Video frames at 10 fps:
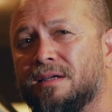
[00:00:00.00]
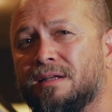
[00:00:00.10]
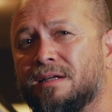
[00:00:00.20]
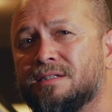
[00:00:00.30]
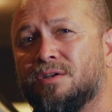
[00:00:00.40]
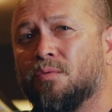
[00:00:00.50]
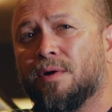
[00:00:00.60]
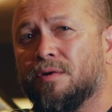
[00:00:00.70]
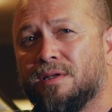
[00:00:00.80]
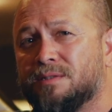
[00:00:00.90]
doesn't know
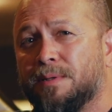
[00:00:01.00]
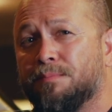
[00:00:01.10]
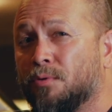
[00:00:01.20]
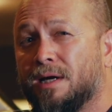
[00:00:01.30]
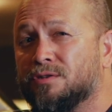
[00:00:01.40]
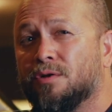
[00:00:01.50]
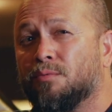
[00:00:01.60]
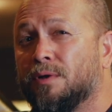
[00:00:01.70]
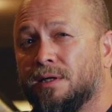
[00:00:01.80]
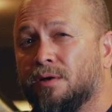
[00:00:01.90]
where these people are actually
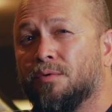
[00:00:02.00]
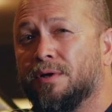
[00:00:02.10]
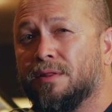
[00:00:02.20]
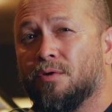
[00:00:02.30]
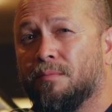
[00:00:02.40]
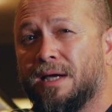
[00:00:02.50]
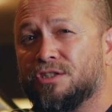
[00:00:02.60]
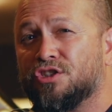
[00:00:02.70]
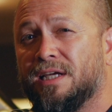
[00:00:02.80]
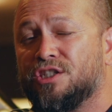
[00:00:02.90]
really going in their
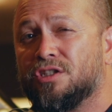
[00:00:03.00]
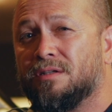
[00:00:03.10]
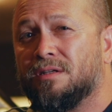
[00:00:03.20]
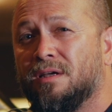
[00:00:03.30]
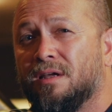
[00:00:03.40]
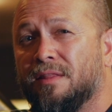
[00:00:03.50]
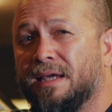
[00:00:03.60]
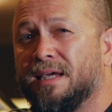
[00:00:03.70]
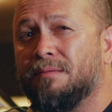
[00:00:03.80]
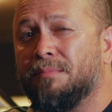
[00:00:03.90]
imagination.
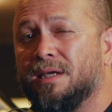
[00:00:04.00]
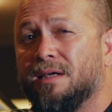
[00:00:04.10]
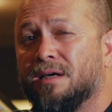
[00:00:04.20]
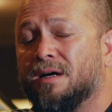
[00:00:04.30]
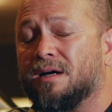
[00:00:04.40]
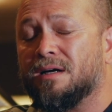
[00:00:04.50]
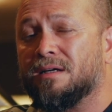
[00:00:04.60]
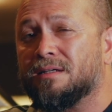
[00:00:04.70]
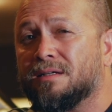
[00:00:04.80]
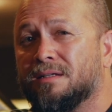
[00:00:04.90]
They can be
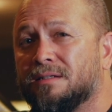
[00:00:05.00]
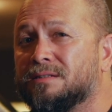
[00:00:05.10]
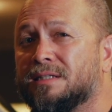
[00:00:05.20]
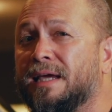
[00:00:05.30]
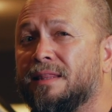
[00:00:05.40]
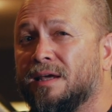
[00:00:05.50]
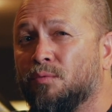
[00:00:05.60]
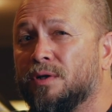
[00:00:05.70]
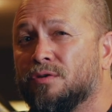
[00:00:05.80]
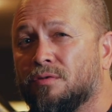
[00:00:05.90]
saying they
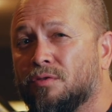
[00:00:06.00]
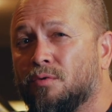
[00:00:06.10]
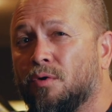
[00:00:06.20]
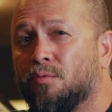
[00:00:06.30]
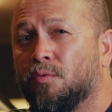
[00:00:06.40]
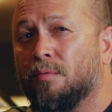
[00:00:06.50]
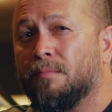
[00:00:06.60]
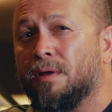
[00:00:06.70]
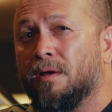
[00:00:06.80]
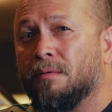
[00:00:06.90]
went to the throne
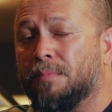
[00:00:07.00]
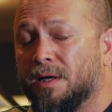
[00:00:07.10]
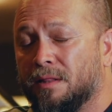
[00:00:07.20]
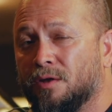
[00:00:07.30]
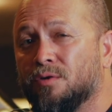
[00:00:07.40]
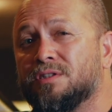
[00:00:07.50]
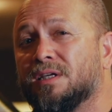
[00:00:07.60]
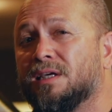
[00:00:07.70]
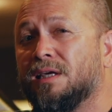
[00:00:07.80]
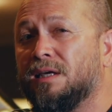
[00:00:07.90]
room, but there is a
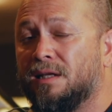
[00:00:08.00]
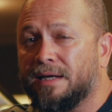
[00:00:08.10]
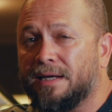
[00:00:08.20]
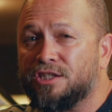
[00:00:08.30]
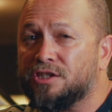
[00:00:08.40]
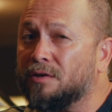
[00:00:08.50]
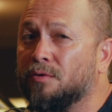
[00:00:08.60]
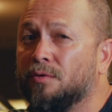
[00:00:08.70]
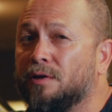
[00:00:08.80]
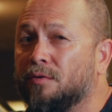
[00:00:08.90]
key, I shared
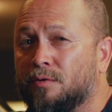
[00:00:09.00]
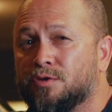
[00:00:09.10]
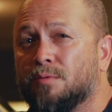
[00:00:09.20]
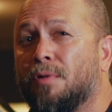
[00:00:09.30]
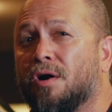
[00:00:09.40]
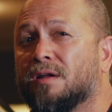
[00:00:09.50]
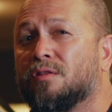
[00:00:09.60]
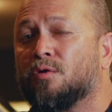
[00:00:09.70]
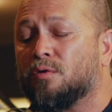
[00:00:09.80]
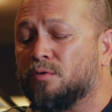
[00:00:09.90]
earlier, there's a
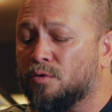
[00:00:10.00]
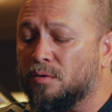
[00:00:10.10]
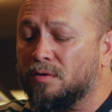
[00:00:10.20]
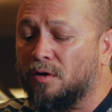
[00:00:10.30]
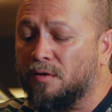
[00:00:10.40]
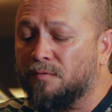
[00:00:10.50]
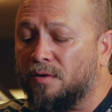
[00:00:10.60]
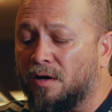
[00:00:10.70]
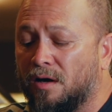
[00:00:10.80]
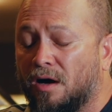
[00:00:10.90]
mark
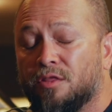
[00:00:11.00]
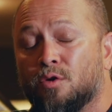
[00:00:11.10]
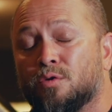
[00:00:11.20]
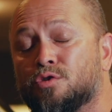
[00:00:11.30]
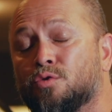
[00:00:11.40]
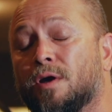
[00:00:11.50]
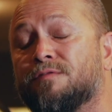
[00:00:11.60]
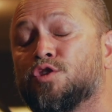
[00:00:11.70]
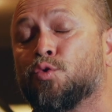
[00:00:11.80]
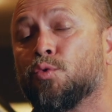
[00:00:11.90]
on those who
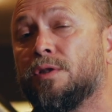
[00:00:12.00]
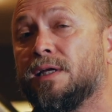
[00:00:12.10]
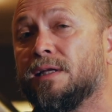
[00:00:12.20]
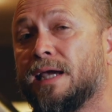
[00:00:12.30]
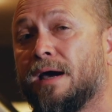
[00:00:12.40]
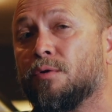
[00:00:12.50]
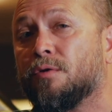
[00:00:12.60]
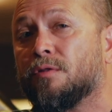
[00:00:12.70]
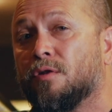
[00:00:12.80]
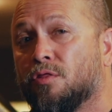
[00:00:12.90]
have truly
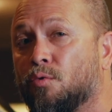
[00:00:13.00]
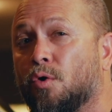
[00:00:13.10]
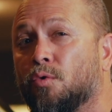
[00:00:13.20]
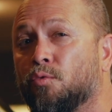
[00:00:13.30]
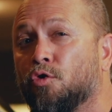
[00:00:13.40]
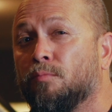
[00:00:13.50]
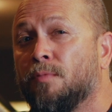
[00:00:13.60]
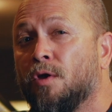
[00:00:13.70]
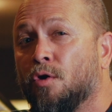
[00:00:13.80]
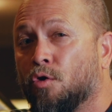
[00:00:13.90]
encountered the throne room
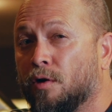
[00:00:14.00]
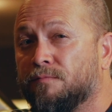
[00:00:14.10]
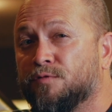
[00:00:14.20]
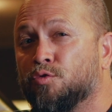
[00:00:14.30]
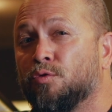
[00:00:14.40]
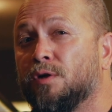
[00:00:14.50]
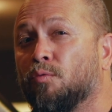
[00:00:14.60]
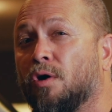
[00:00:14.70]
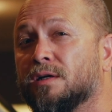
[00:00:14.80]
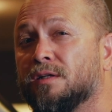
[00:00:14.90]
or have truly
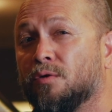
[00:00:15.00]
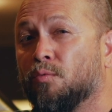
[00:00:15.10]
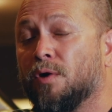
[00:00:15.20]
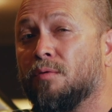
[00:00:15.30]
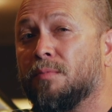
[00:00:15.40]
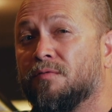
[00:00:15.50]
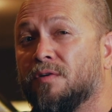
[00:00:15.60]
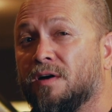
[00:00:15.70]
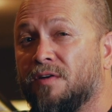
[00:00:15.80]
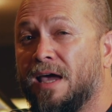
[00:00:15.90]
walked in the realm
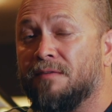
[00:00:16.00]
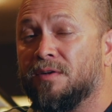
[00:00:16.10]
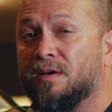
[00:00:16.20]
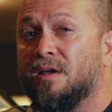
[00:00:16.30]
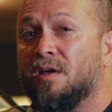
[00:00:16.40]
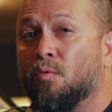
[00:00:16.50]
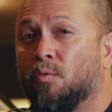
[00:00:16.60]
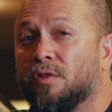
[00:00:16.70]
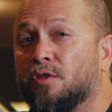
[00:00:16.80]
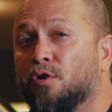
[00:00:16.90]
of heaven
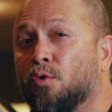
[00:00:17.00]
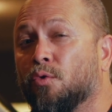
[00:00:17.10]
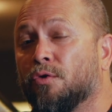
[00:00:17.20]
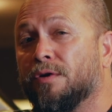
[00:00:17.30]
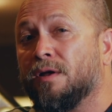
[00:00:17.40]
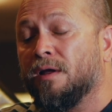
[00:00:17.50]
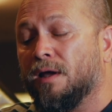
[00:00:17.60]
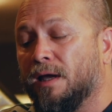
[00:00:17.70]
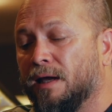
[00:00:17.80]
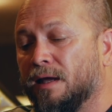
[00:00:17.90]
with the Lord.
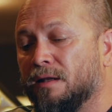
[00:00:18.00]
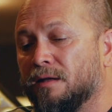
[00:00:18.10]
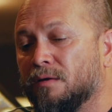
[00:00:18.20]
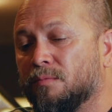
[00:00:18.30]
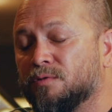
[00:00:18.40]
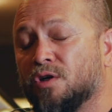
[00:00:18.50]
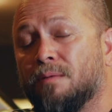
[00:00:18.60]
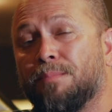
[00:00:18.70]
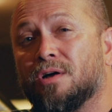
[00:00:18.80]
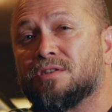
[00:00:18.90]
And
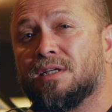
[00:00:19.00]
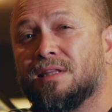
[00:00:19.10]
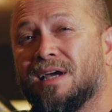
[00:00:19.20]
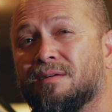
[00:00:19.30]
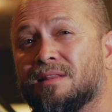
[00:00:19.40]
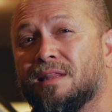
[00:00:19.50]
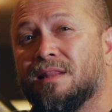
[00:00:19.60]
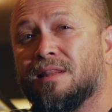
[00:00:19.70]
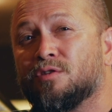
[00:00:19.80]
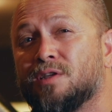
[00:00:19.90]
John Paul said
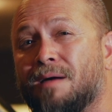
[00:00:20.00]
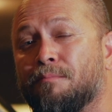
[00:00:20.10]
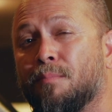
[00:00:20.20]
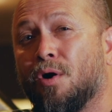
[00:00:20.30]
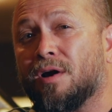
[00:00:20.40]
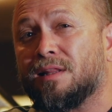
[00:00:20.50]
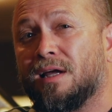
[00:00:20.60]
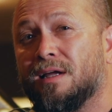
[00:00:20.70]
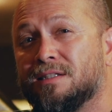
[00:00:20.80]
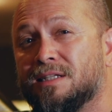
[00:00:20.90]
that there's that mark
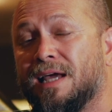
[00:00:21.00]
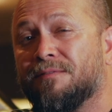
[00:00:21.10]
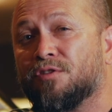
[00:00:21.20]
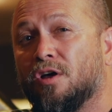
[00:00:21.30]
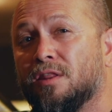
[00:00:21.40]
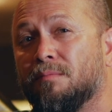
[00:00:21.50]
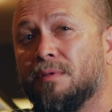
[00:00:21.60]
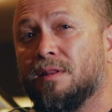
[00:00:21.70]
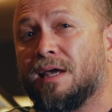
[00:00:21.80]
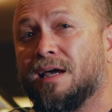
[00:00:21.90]
that is left on
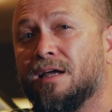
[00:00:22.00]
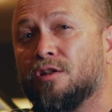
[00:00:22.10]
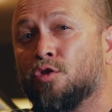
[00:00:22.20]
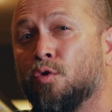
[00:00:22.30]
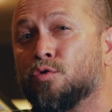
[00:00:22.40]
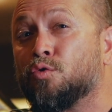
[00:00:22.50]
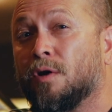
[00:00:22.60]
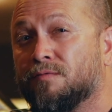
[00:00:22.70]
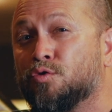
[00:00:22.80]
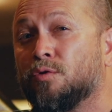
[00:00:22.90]
them, that those who
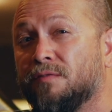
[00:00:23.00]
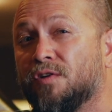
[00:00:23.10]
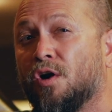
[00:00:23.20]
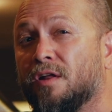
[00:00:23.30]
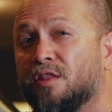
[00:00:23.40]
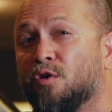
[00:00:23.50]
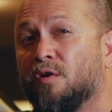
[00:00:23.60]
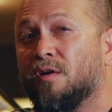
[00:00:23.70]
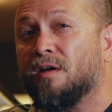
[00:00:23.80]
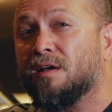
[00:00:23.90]
have truly gone
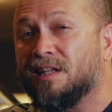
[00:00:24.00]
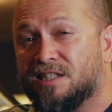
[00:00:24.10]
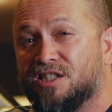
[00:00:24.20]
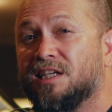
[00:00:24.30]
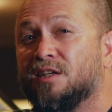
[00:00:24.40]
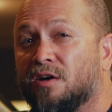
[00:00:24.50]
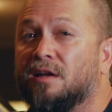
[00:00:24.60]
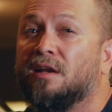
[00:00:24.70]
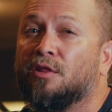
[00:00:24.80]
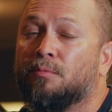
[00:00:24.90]
there can see it on
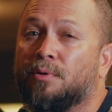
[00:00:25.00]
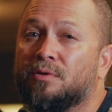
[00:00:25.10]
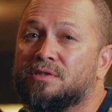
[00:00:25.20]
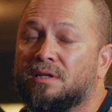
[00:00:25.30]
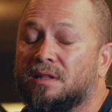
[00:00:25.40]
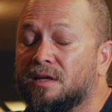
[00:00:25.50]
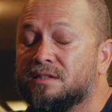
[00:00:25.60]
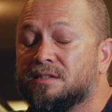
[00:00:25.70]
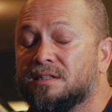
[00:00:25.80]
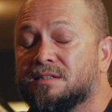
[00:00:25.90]
another person. And
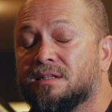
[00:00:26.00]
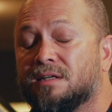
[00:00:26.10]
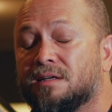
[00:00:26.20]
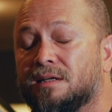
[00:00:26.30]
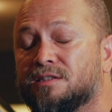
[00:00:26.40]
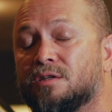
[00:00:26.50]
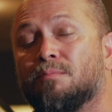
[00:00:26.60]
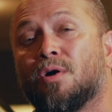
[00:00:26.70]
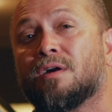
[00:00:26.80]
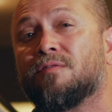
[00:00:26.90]
that's it's the
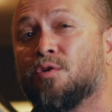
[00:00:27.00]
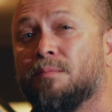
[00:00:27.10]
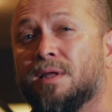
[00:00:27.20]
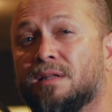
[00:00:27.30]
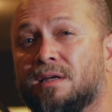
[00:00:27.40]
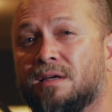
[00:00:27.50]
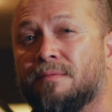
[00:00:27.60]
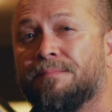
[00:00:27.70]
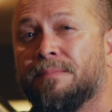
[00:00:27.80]
mark of humility.